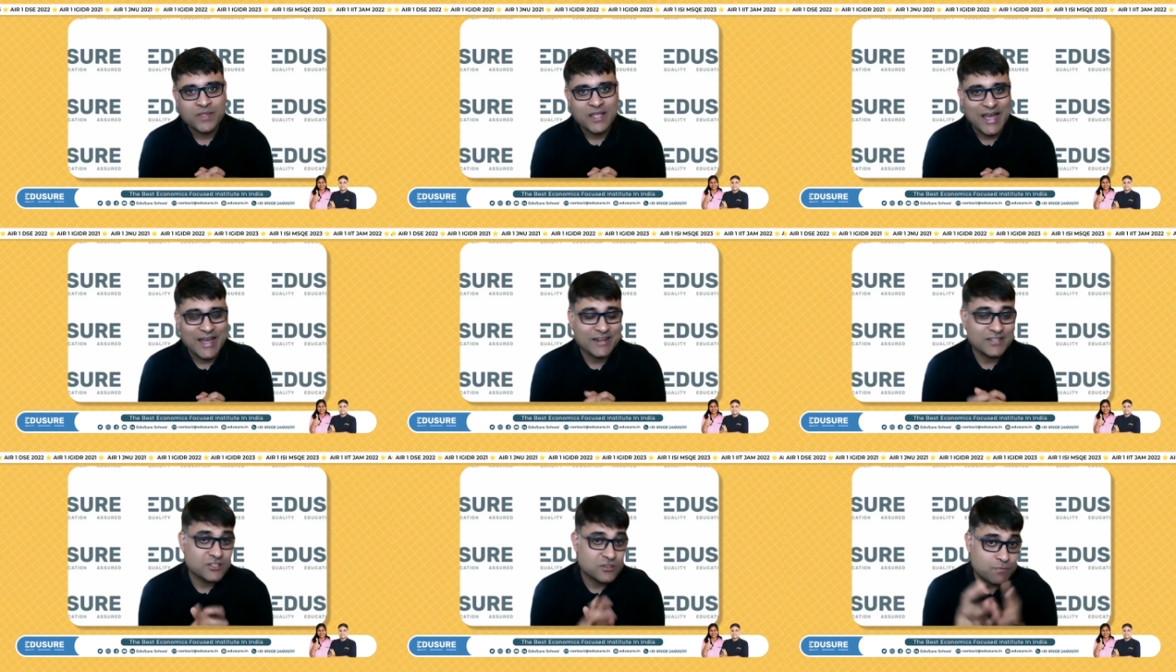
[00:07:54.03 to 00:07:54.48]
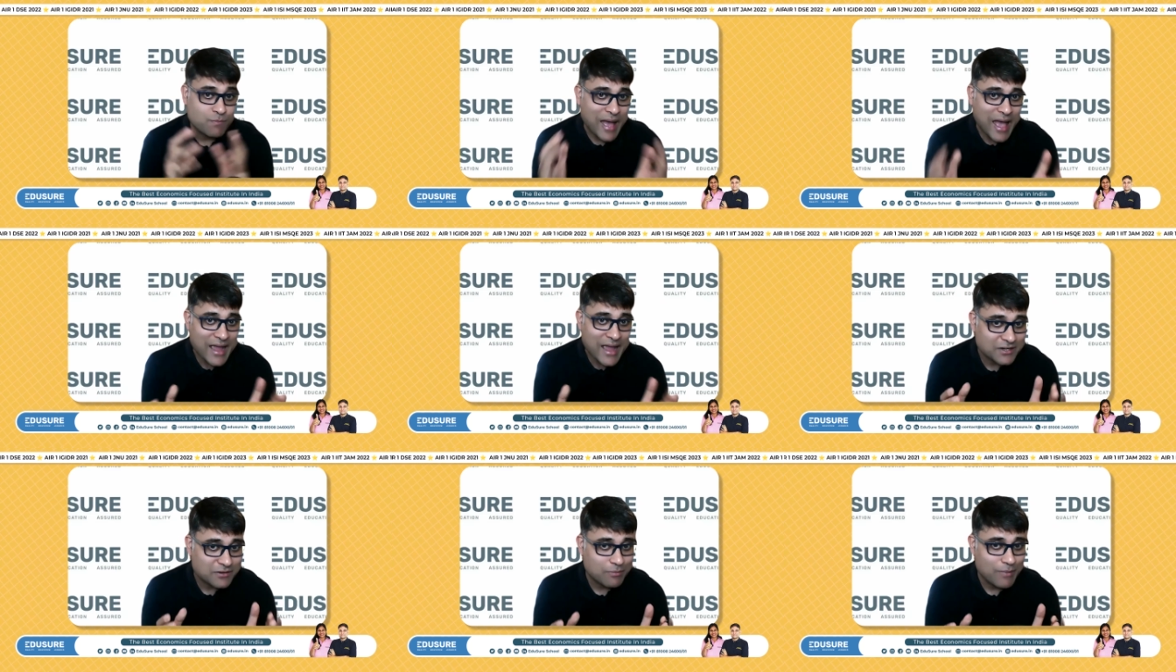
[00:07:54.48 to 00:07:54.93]
and it's
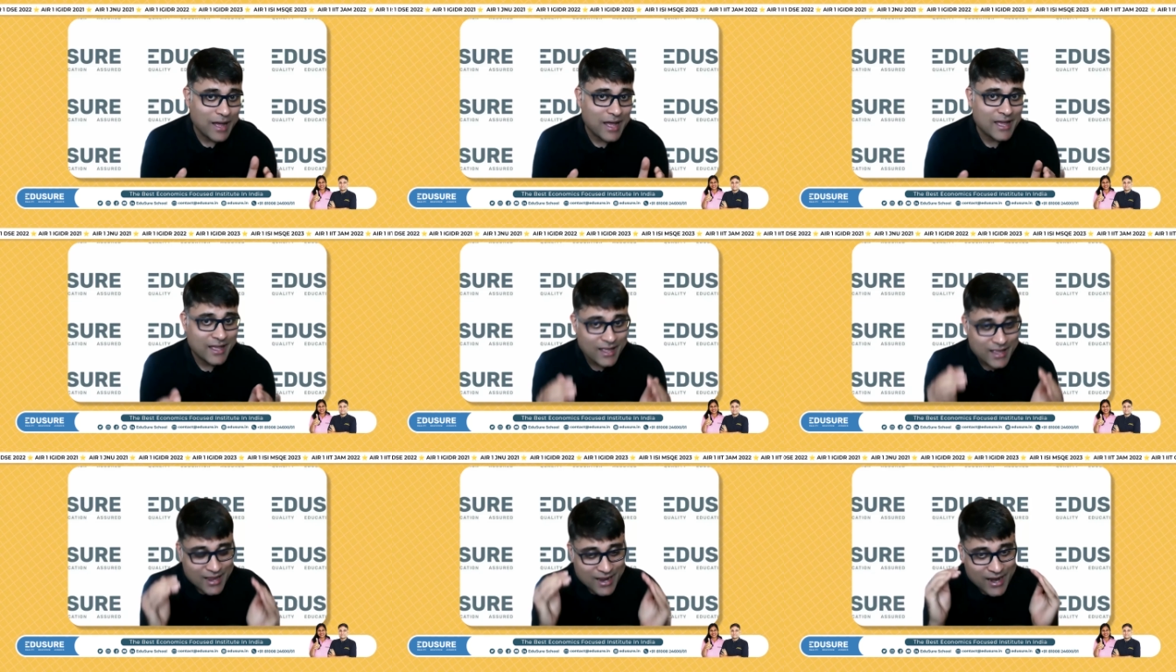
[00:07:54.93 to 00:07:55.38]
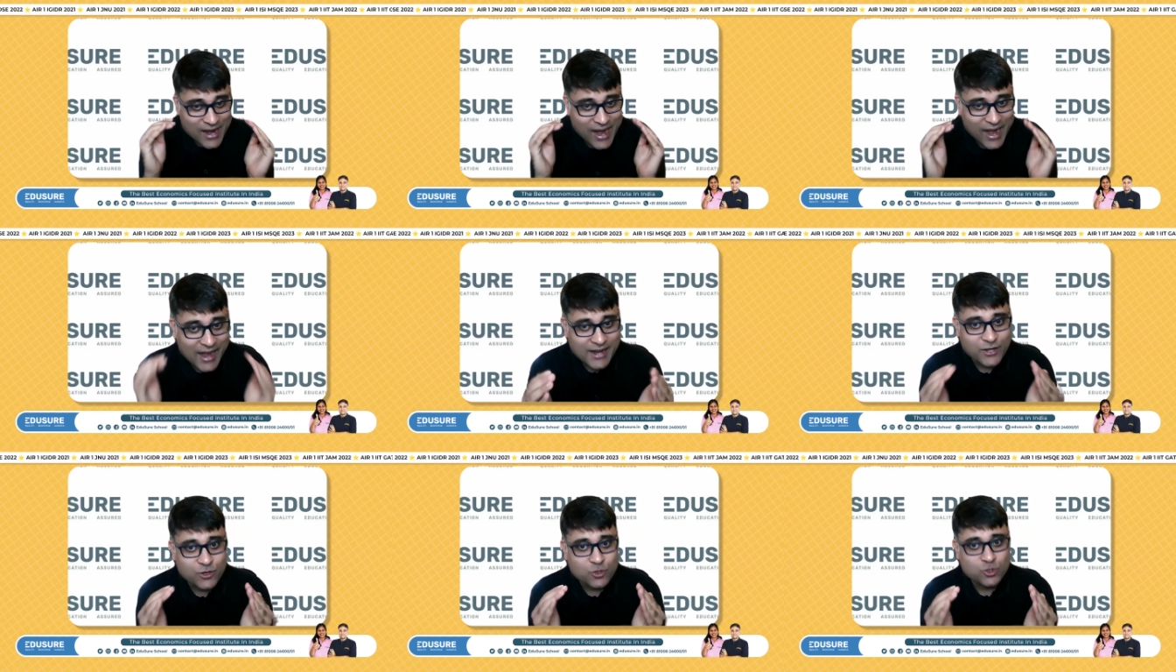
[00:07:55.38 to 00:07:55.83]
backed by
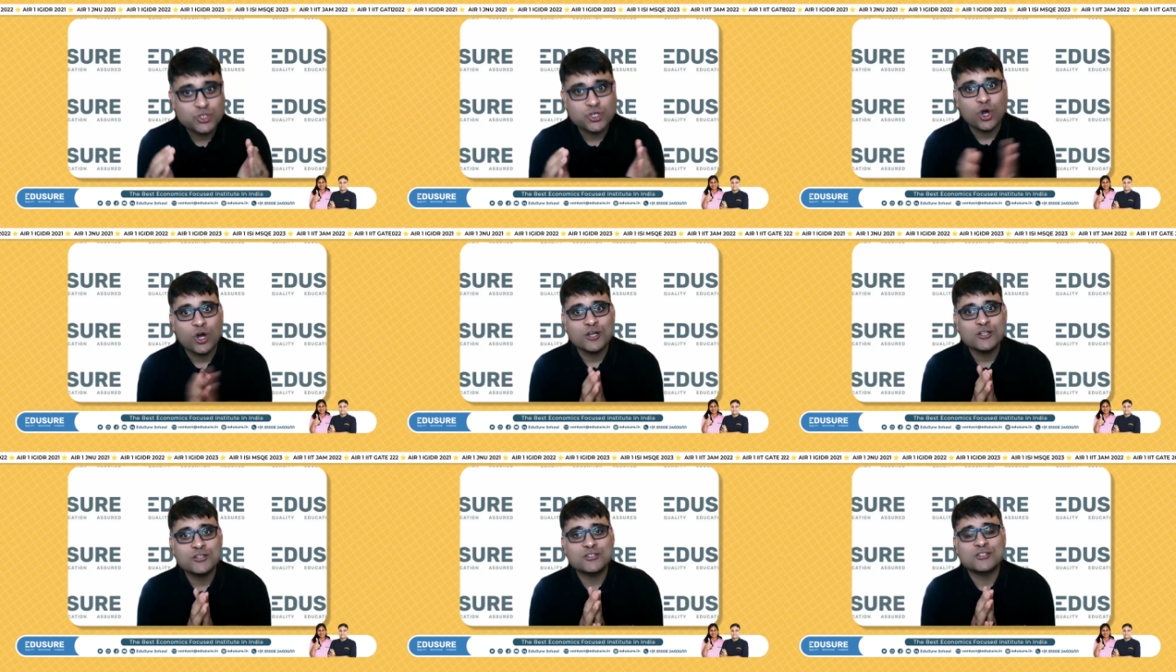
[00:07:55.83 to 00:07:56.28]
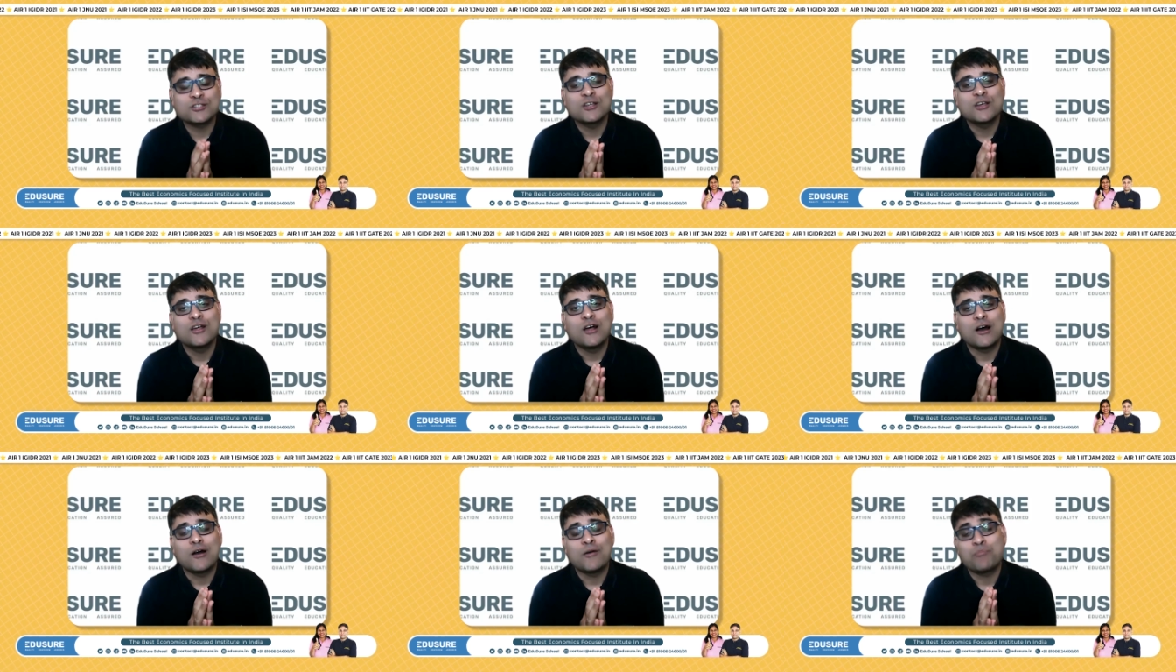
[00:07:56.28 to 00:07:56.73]
EduSure's
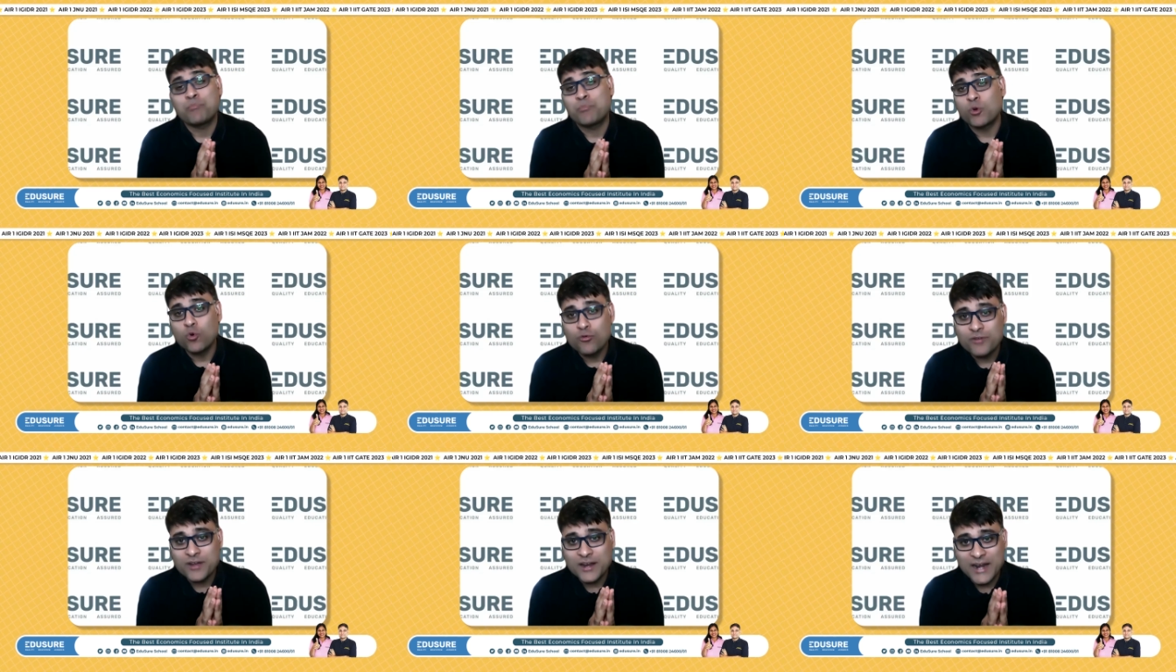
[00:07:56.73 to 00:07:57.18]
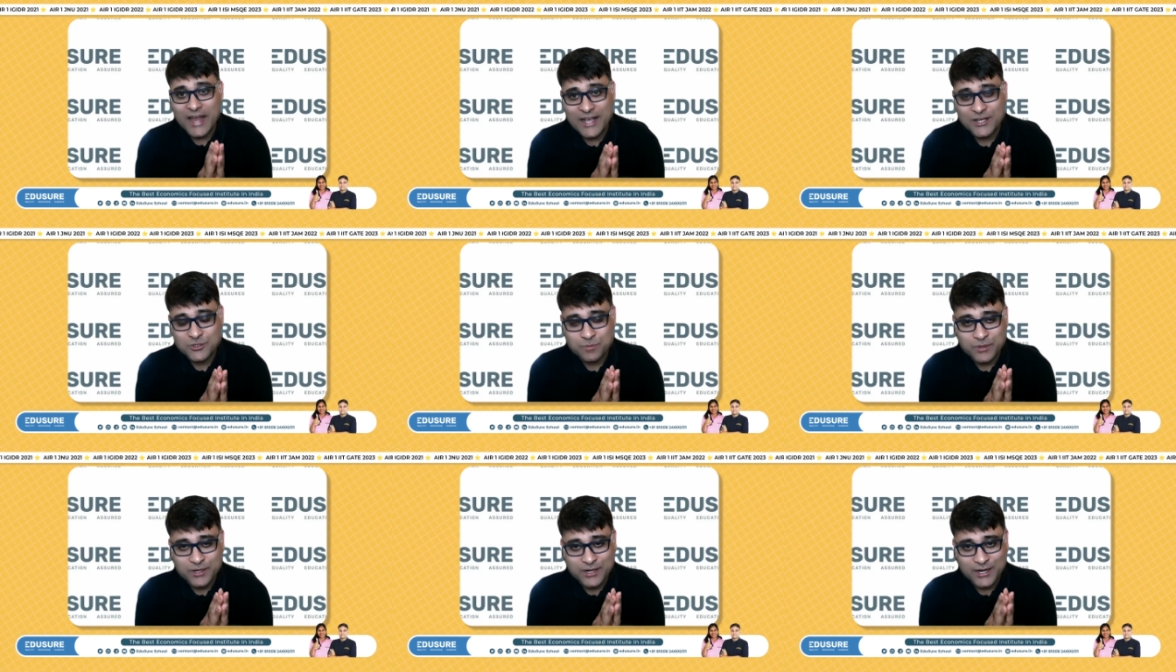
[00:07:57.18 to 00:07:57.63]
uh, proven
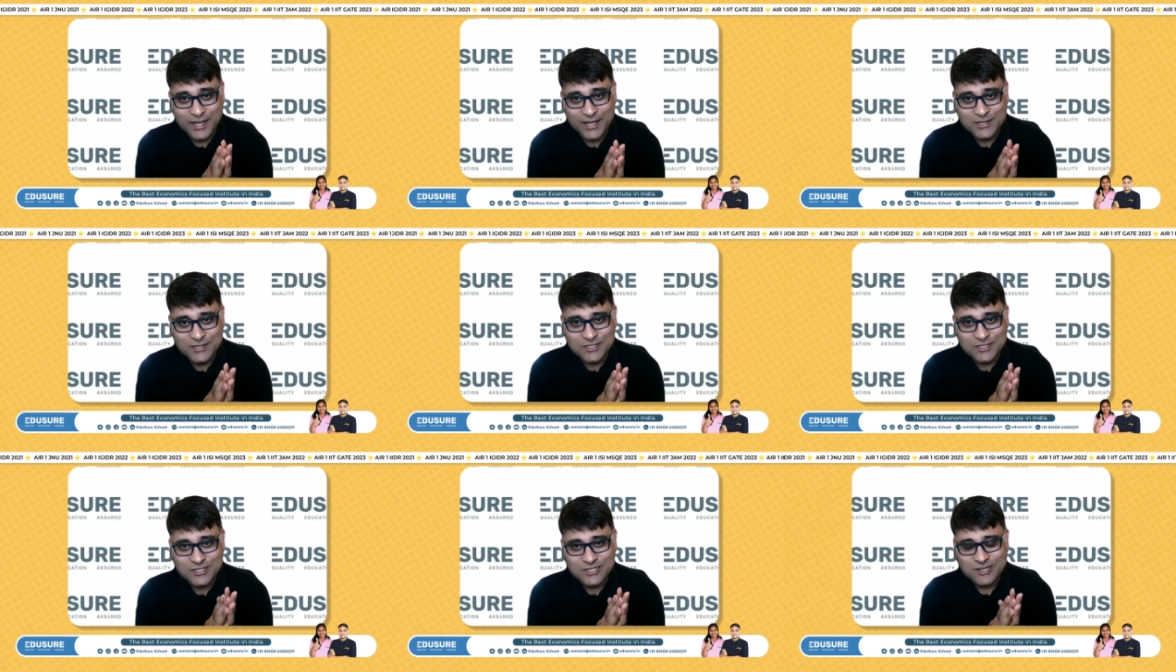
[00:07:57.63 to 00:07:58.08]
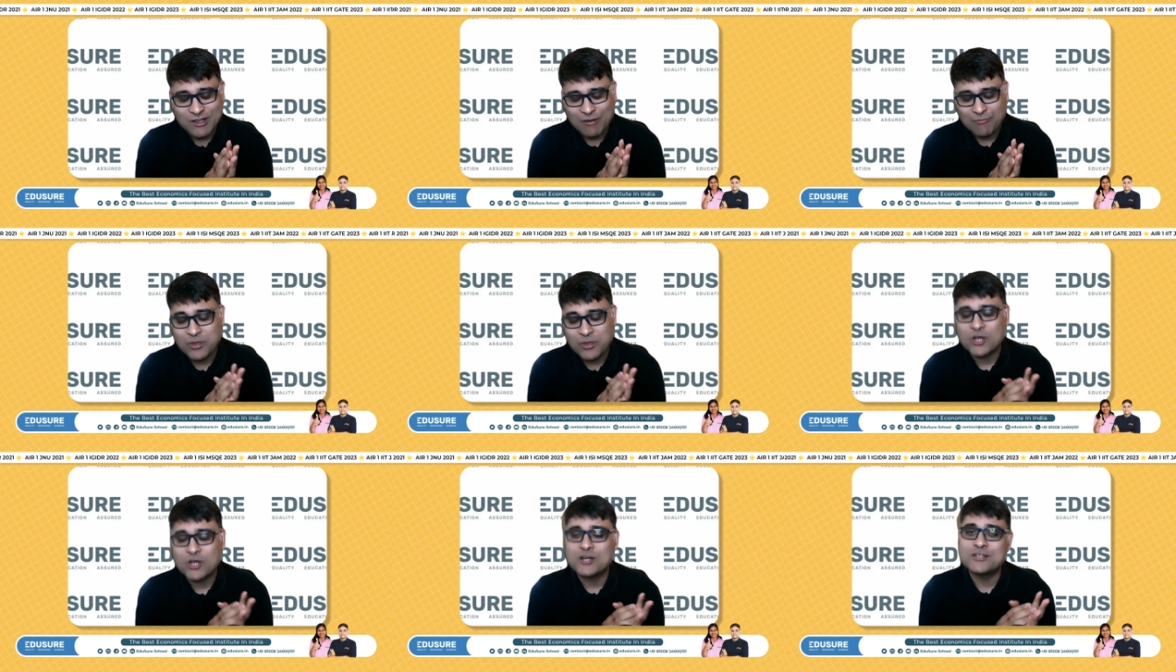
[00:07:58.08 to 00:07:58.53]
expertise
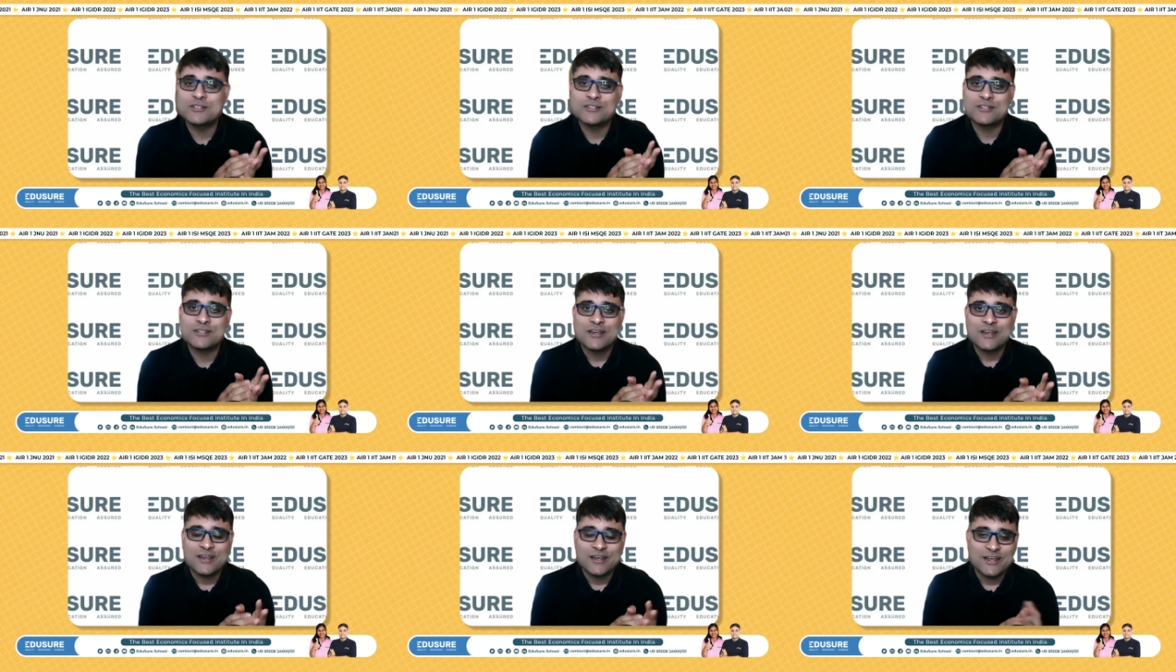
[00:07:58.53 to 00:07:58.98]
because